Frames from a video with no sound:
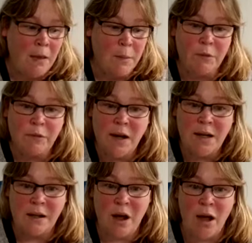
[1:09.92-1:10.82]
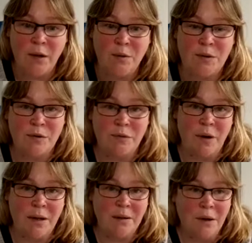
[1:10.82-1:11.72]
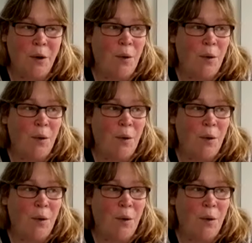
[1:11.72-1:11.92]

At the provider that I used to run,